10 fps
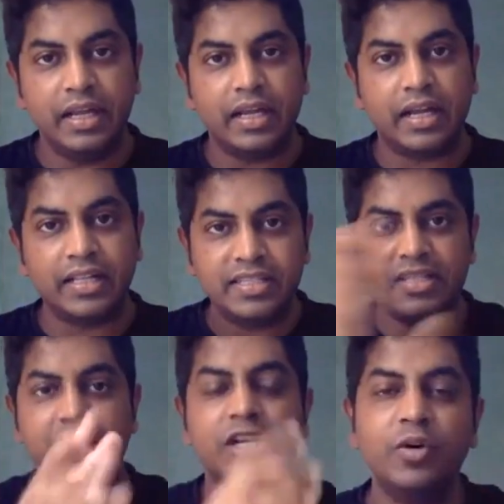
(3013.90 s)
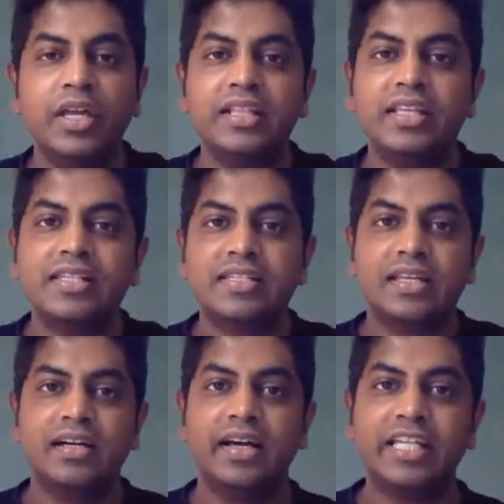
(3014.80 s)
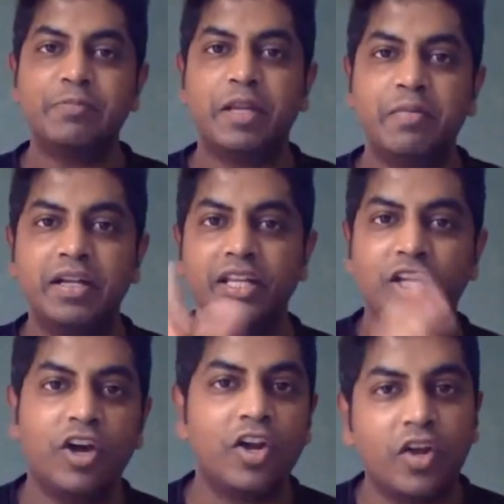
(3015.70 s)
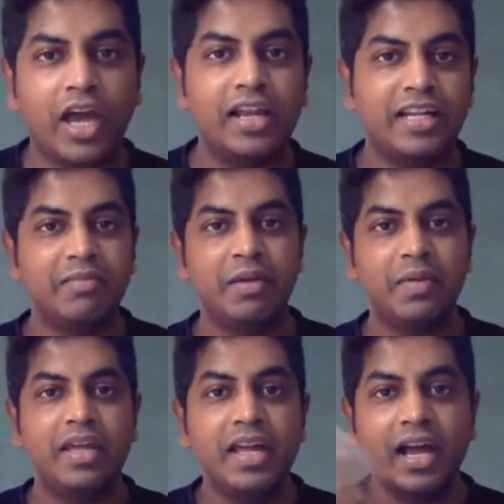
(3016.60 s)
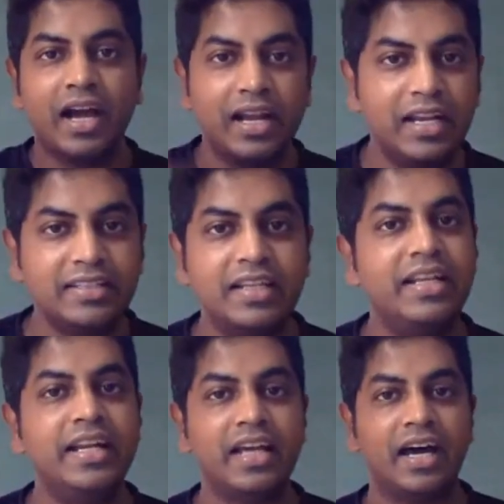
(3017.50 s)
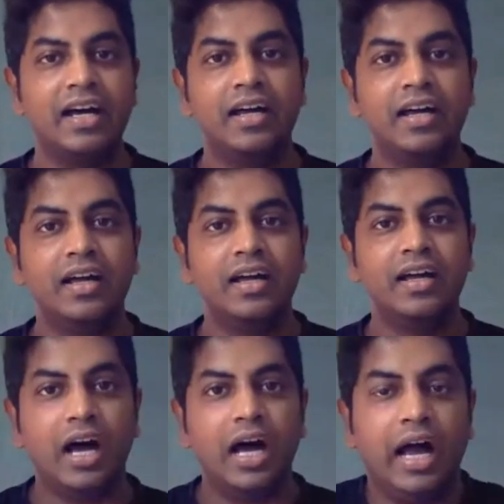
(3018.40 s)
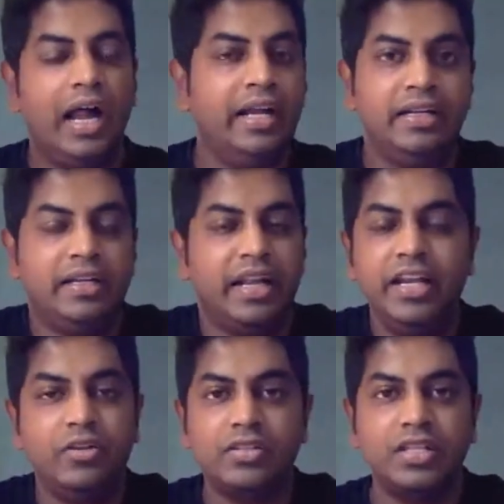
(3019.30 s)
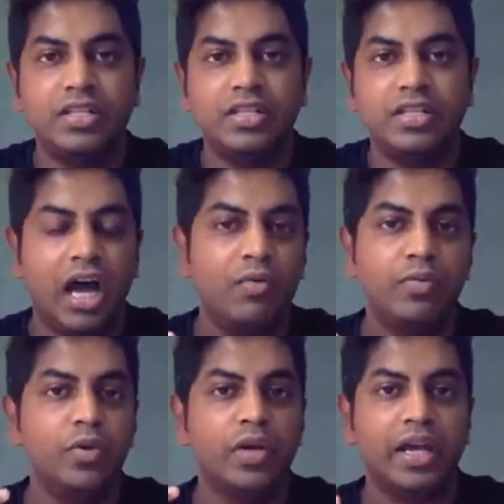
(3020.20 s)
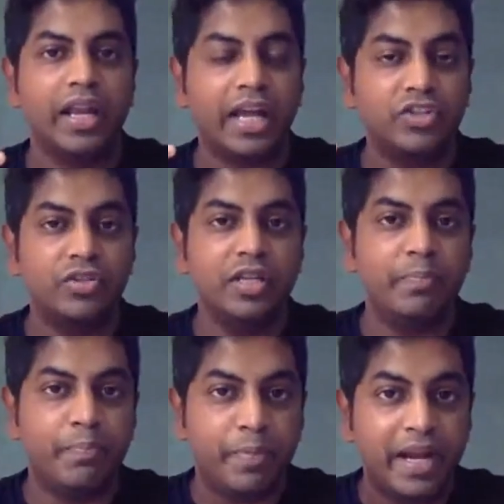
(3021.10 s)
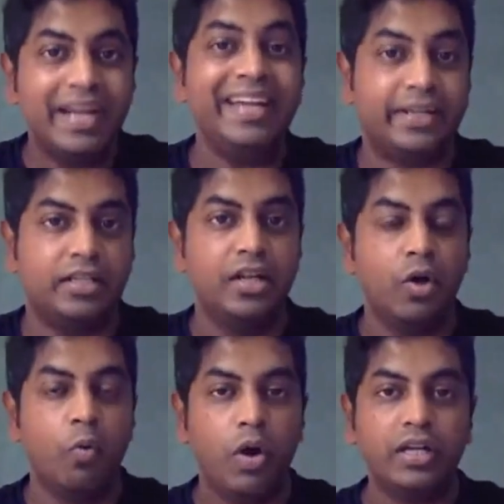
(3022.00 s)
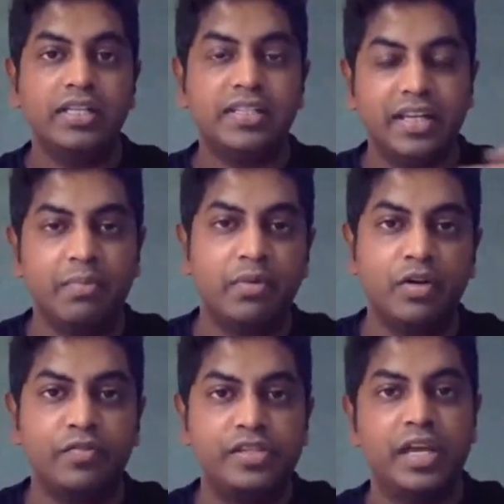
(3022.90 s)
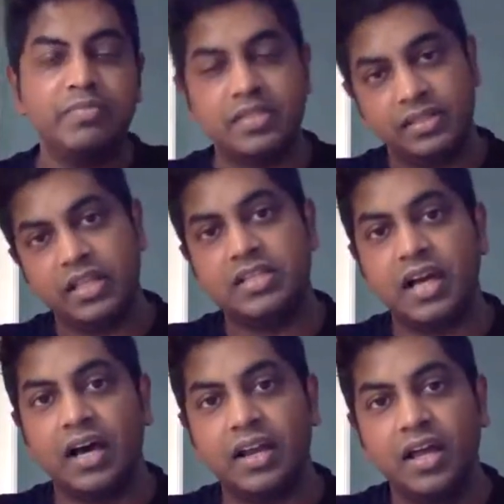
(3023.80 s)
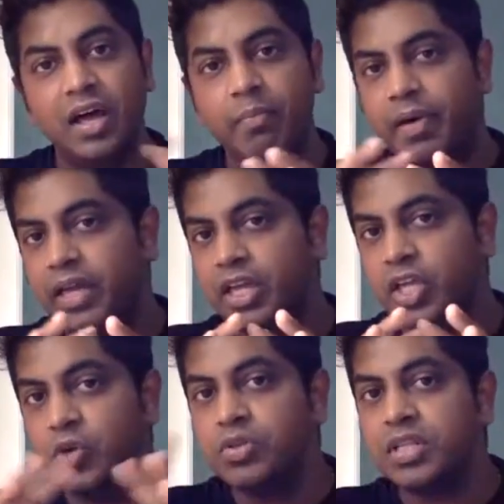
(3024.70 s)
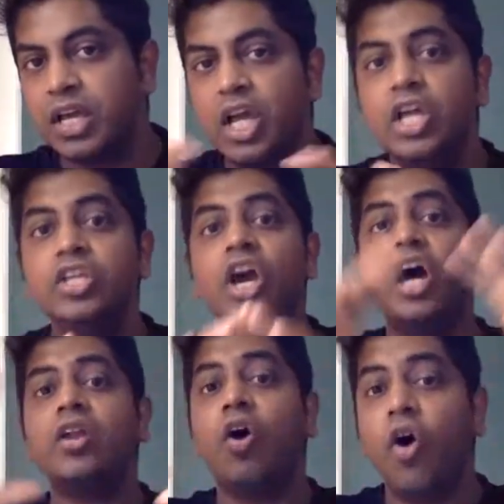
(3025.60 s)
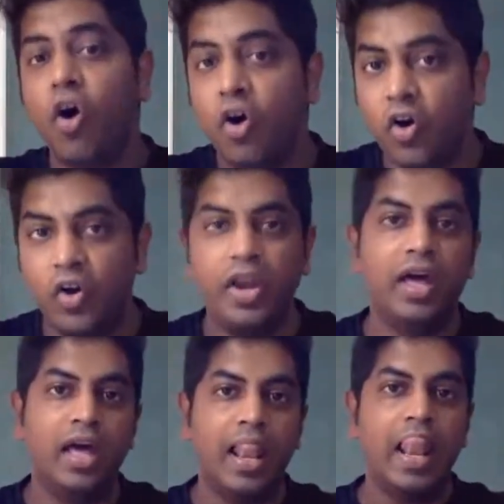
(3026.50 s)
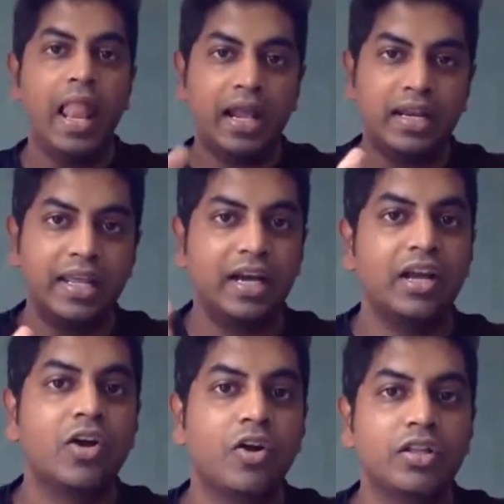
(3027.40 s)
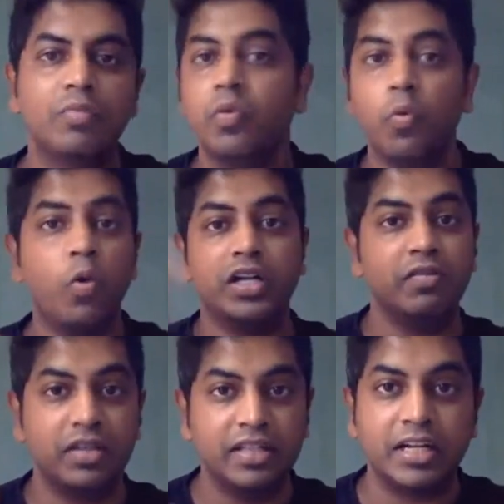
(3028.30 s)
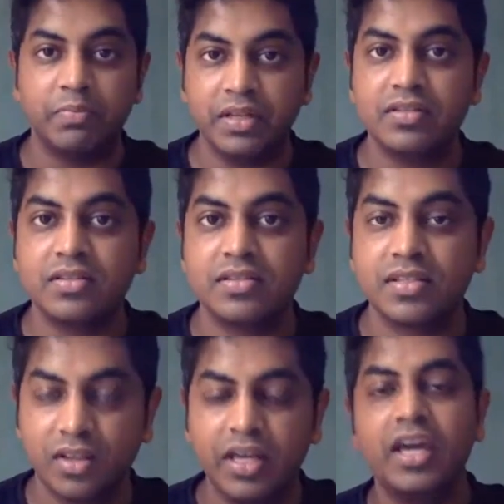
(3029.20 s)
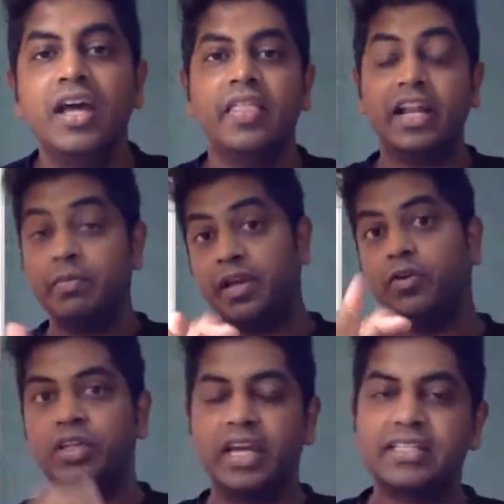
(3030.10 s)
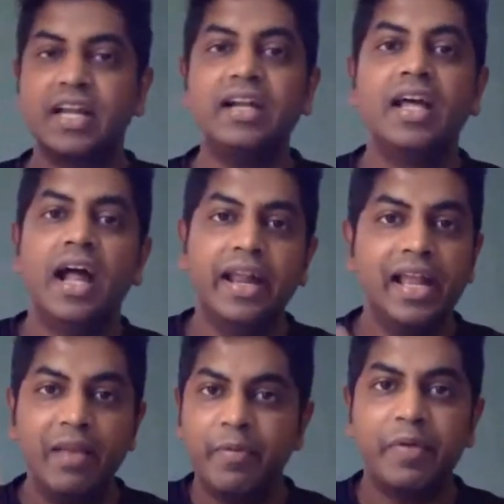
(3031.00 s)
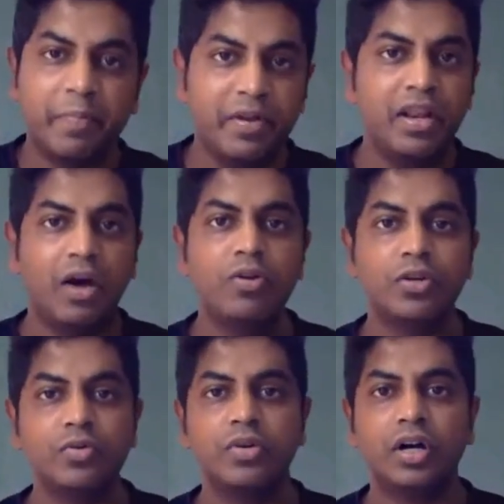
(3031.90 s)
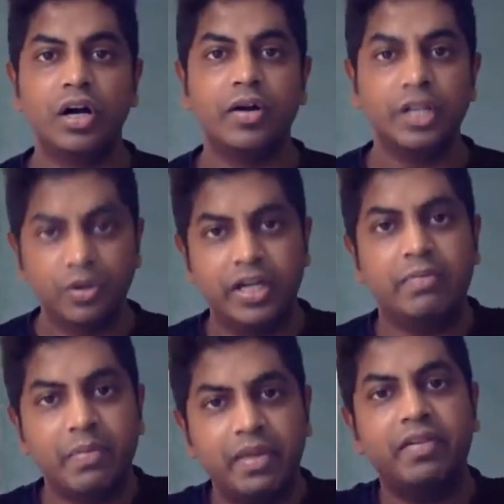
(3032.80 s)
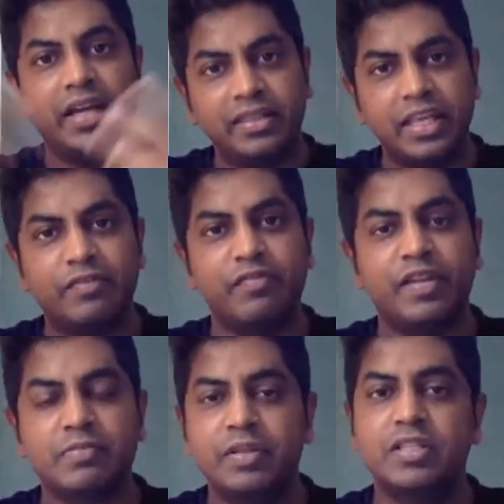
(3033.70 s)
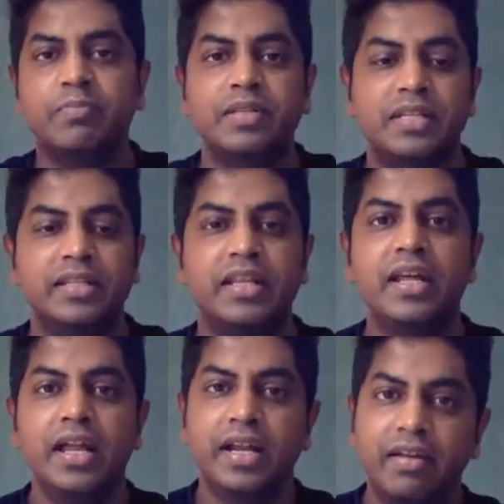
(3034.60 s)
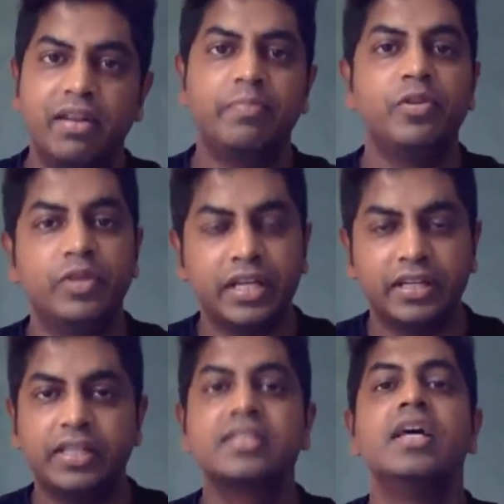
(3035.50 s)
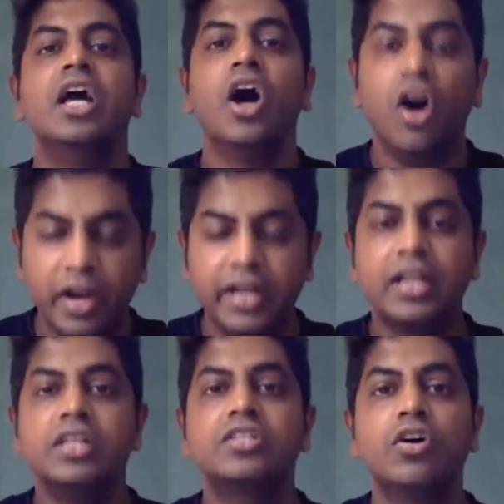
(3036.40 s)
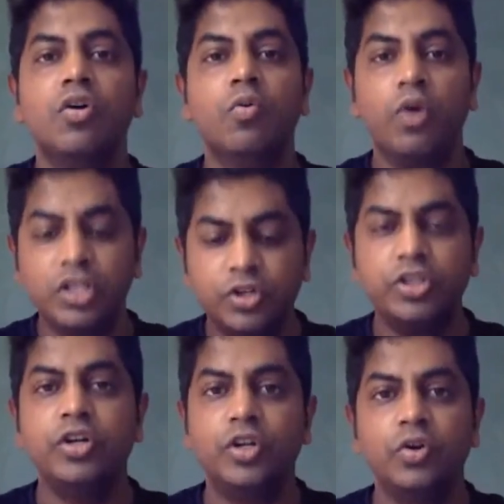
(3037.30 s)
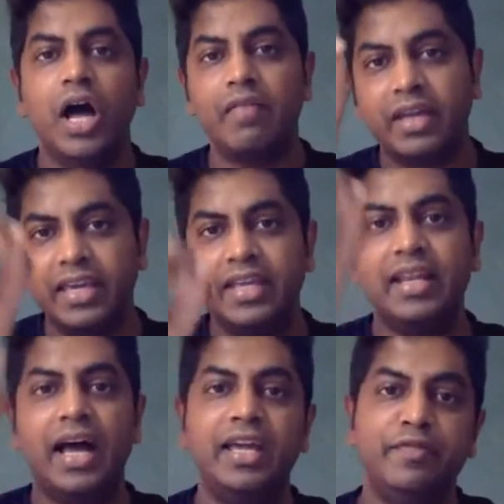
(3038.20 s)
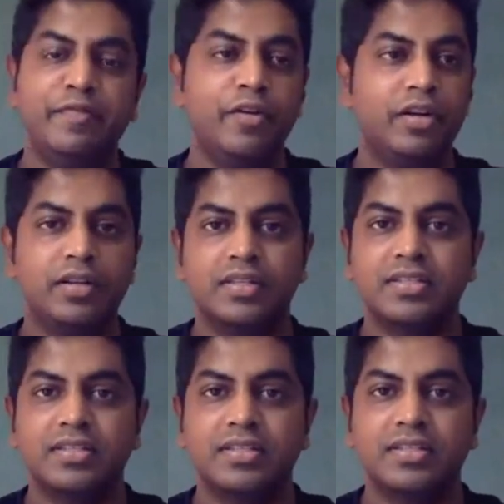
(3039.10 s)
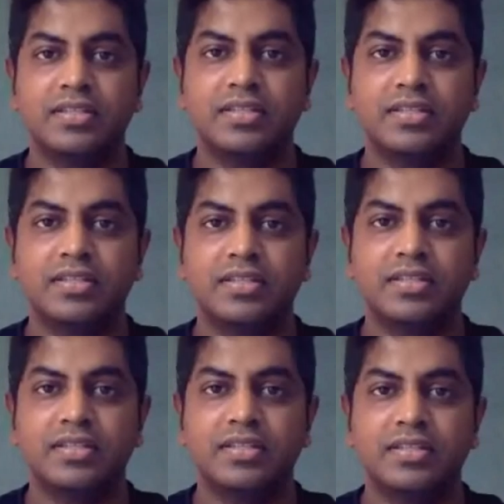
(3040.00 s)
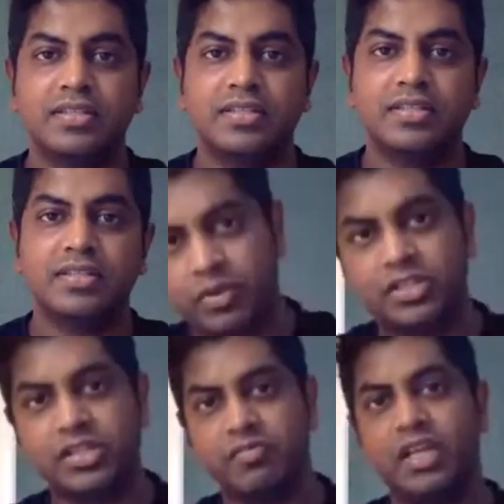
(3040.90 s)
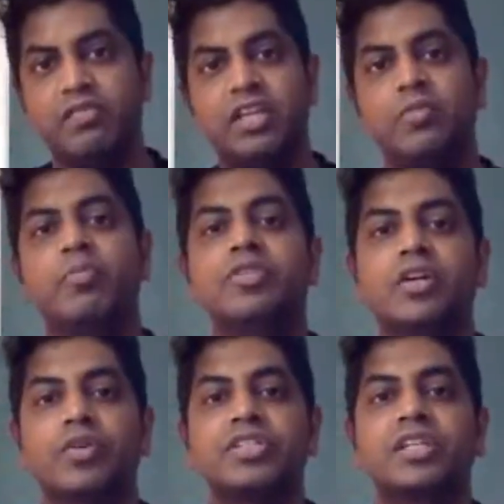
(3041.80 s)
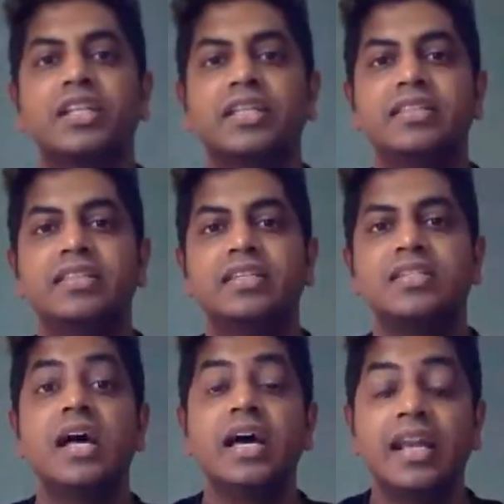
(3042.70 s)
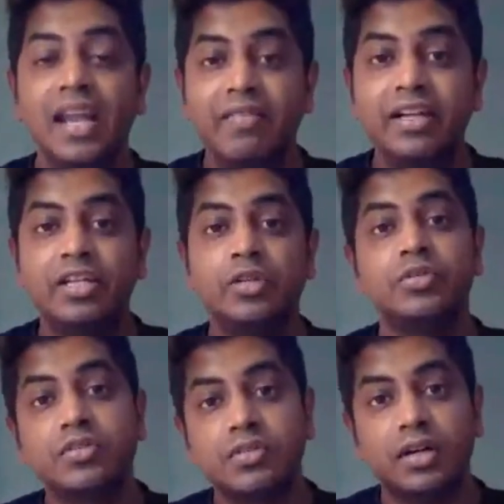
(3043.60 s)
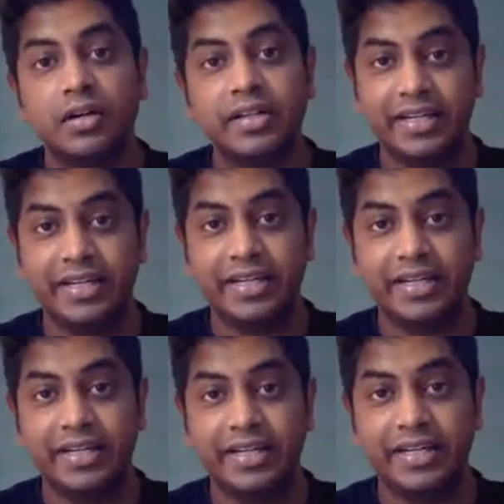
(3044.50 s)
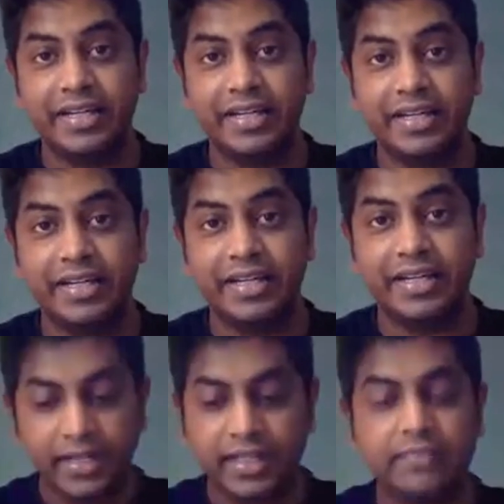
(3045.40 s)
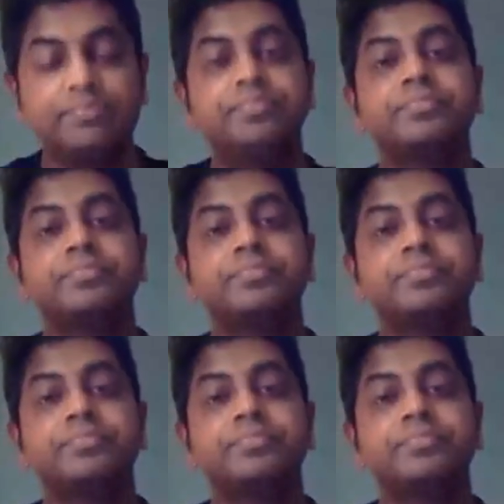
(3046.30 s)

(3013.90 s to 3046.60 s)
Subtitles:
Consider doing this experiment in your locality. Maybe collect the data and try to see how you can actually predict what is the number of gems in the jar by using your own learning algorithm, whatever that means. Okay, that will be a good kickstart, and I'll help you people how to do it. Maybe we can think from first principles and then develop new techniques. All right, so what should you do? Have a keen eye for such questions. Ask a next question whenever you pose a question like this relevant to data points. And then